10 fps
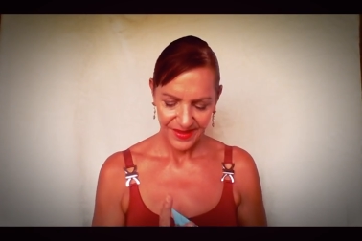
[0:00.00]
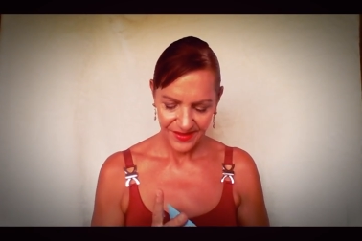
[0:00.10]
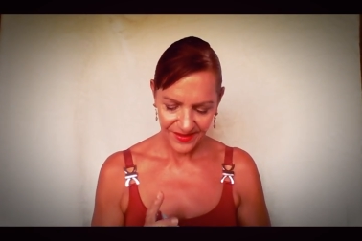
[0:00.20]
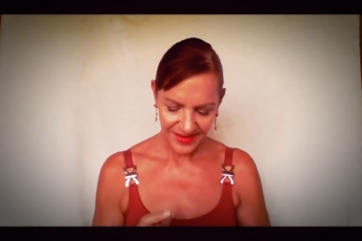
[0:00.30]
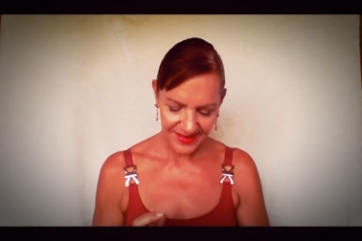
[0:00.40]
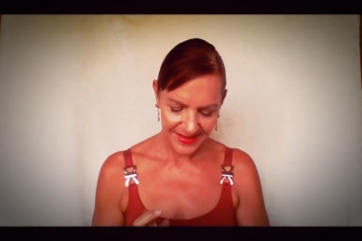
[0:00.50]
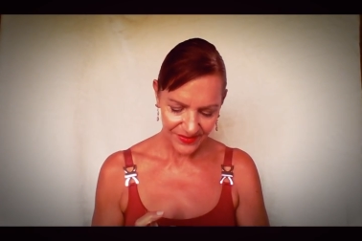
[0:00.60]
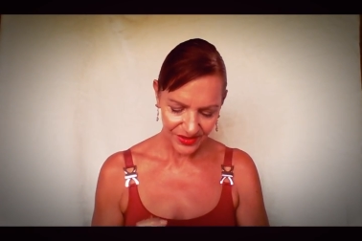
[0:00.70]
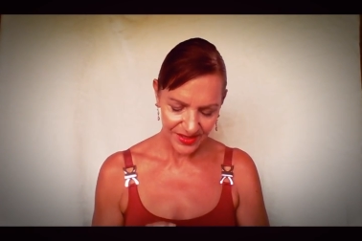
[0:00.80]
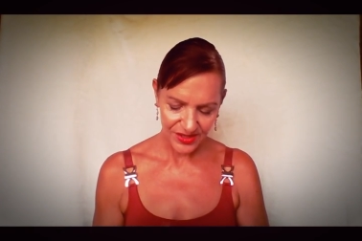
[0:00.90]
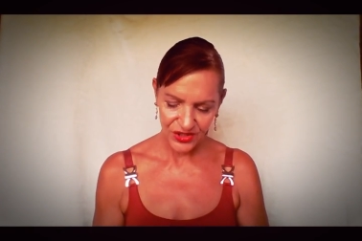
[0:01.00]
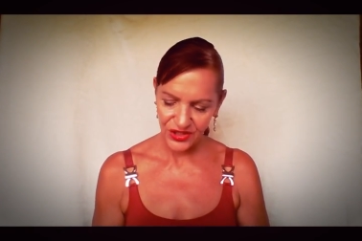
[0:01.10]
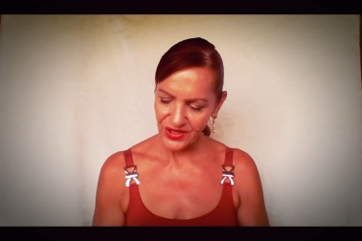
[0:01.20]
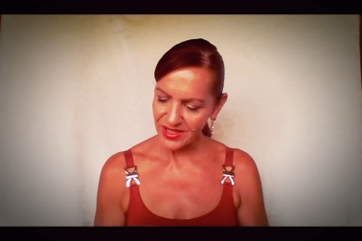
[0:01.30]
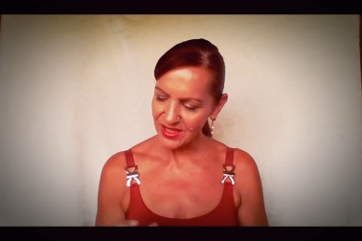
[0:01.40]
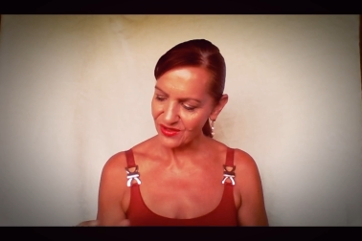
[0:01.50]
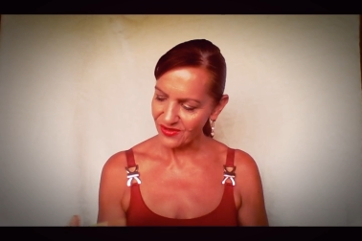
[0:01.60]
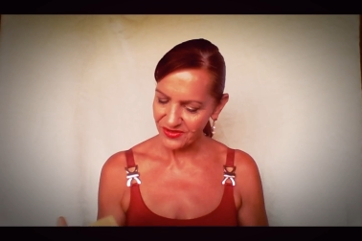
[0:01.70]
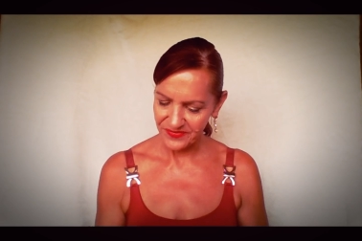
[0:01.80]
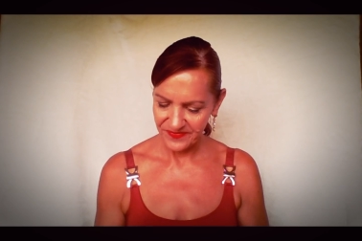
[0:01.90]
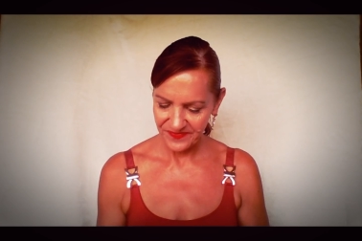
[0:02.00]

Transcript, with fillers: All right, let's have a look at this journey you're on.